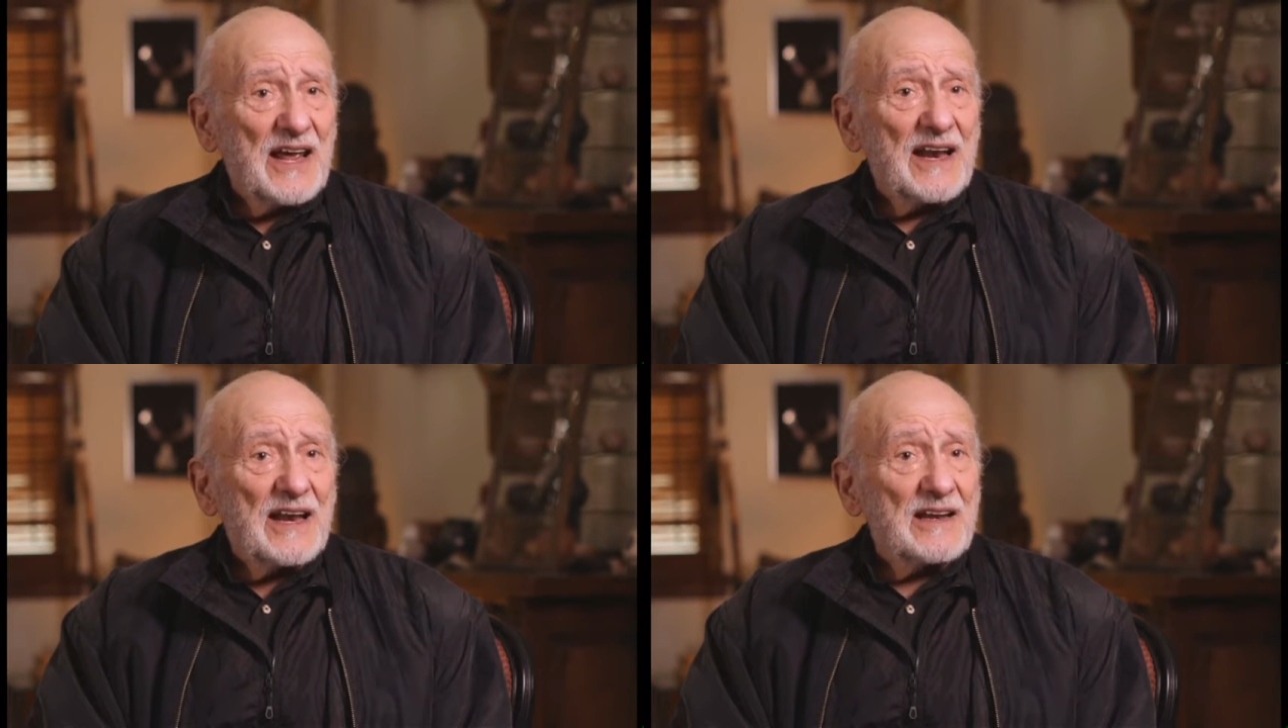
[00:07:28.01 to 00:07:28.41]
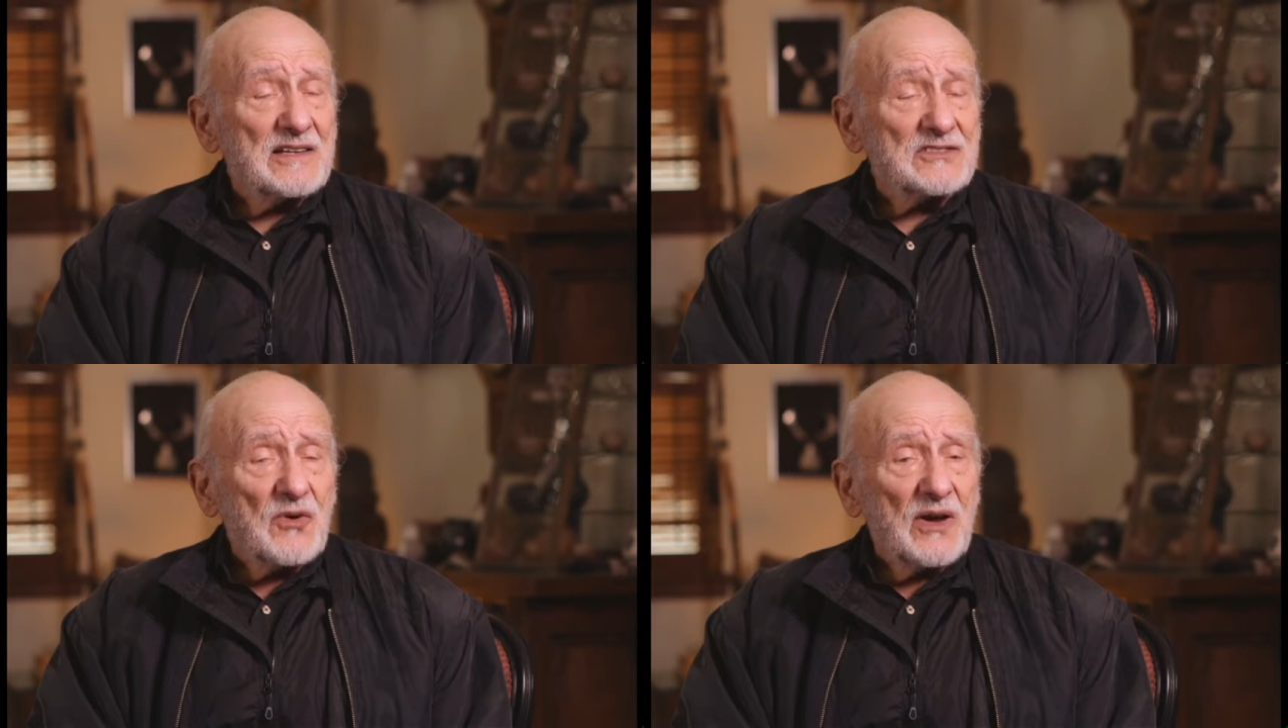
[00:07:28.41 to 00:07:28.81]
and
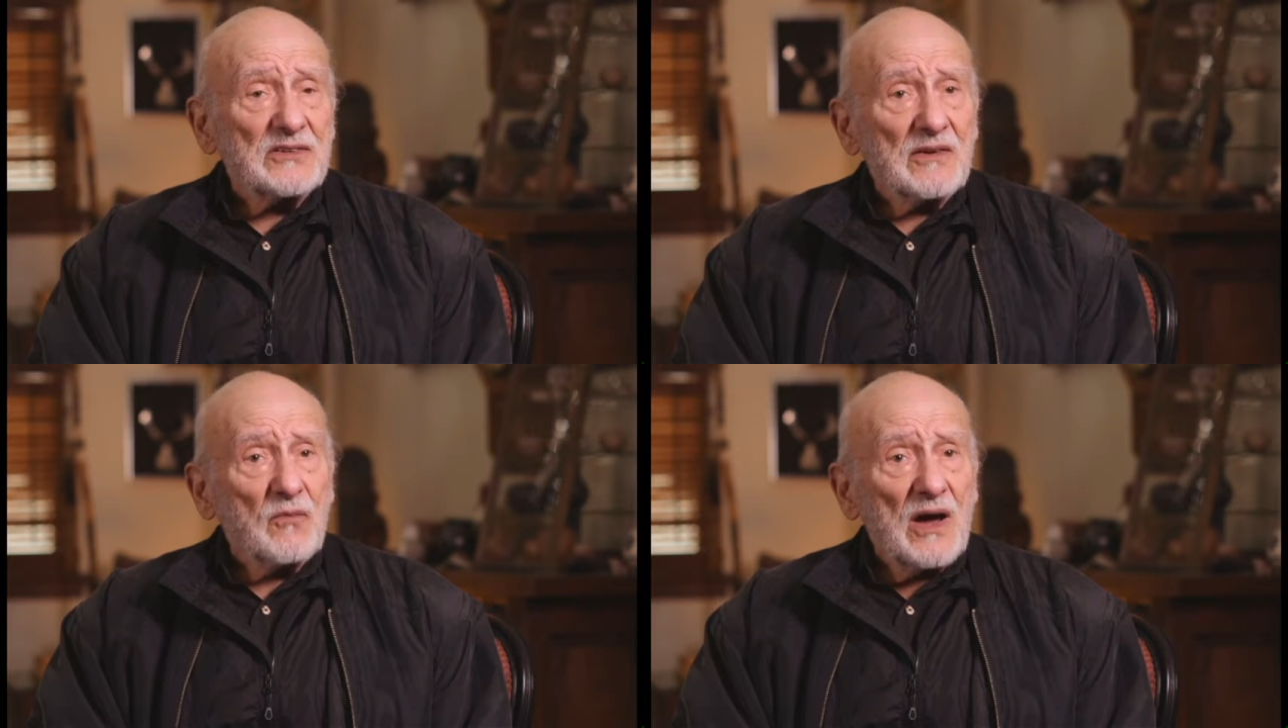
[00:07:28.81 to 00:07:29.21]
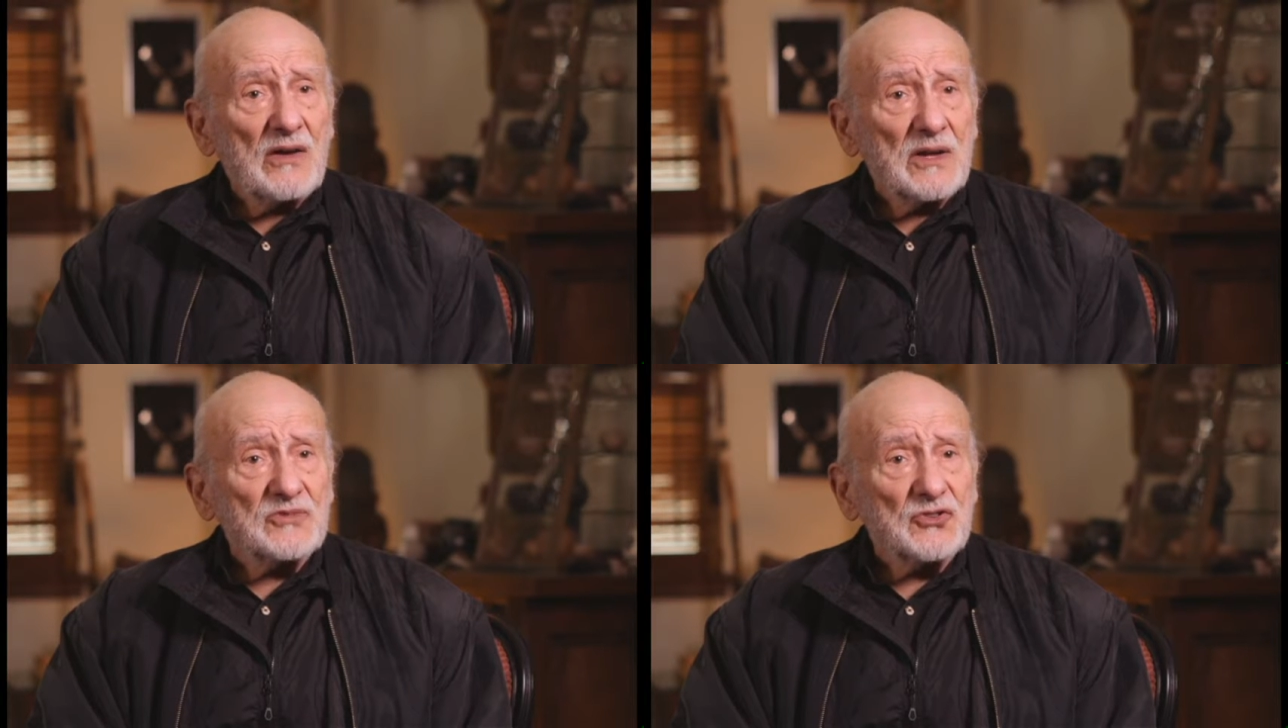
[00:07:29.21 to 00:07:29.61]
so I
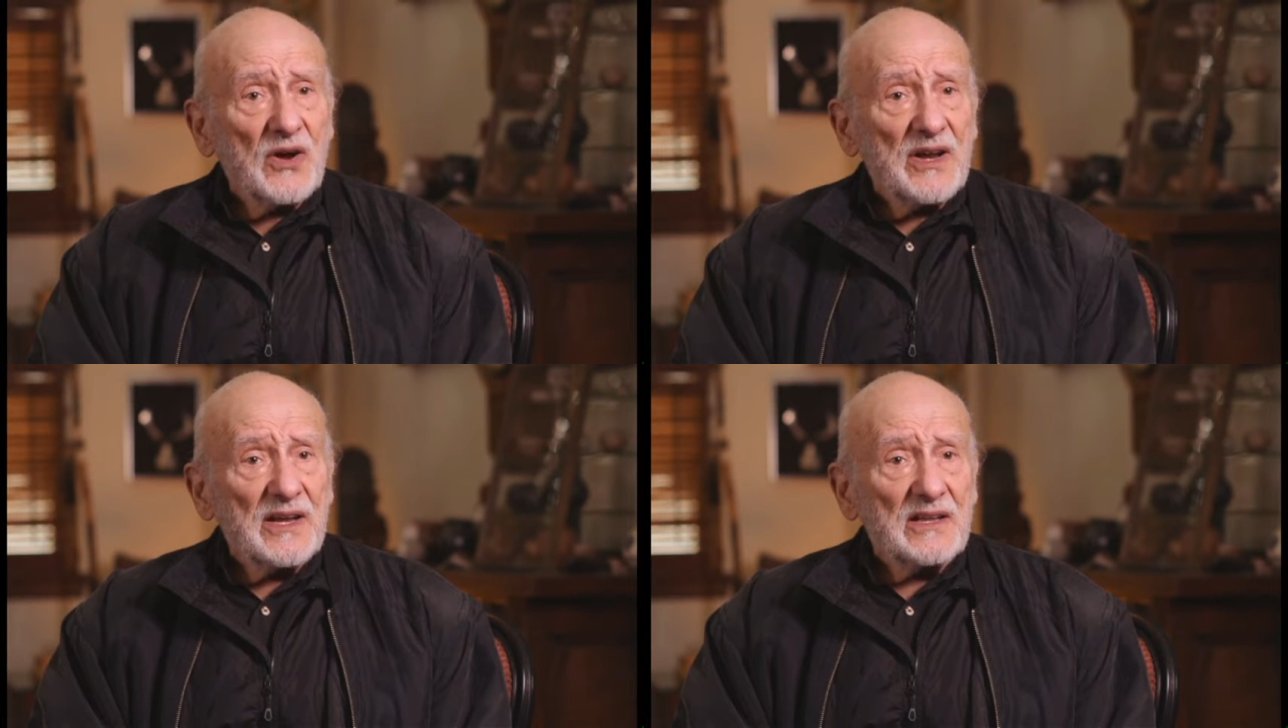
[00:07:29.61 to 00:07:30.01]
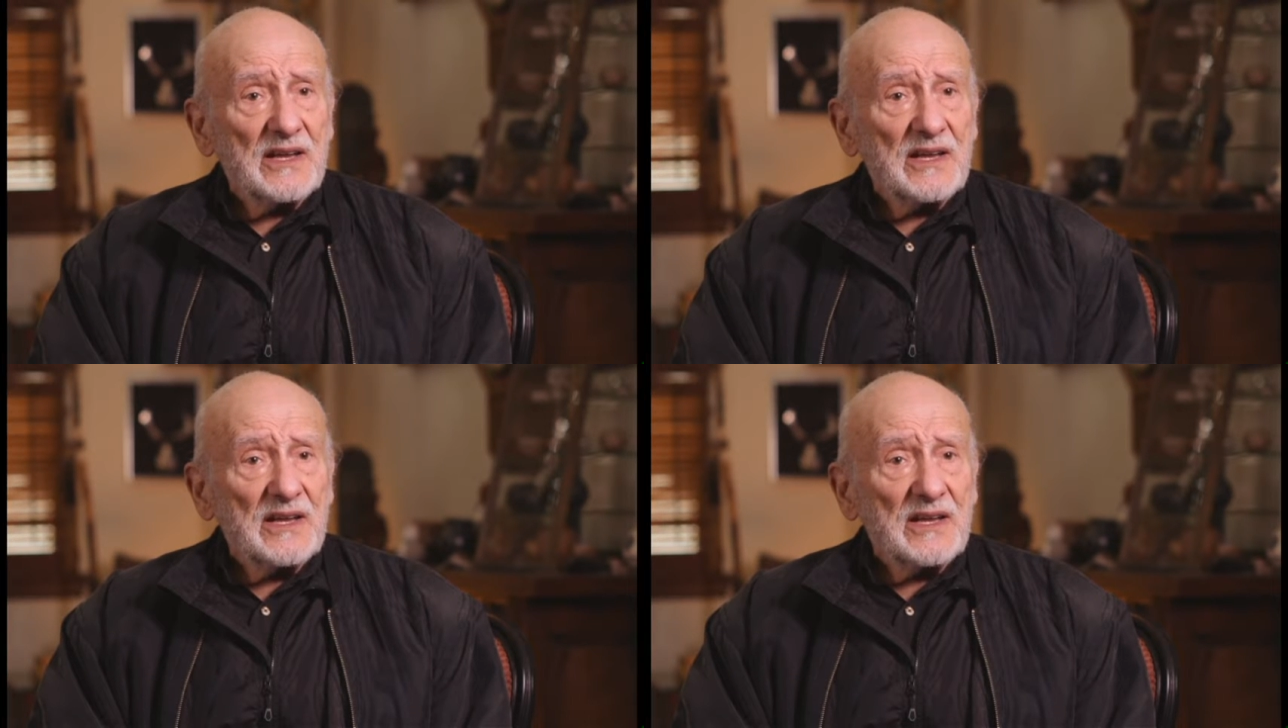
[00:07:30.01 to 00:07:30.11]
wound up joining